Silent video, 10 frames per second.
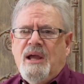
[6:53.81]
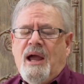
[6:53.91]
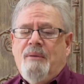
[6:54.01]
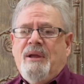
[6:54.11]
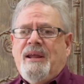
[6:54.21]

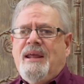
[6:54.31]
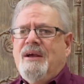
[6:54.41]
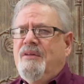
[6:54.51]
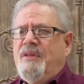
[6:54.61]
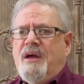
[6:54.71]
I mean,
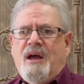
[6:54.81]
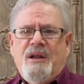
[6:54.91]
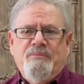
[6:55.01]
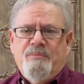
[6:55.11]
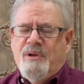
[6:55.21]
kill the
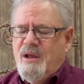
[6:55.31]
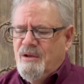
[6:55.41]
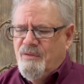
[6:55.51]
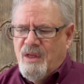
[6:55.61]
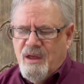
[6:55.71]
un,
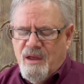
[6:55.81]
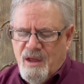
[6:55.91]
kill the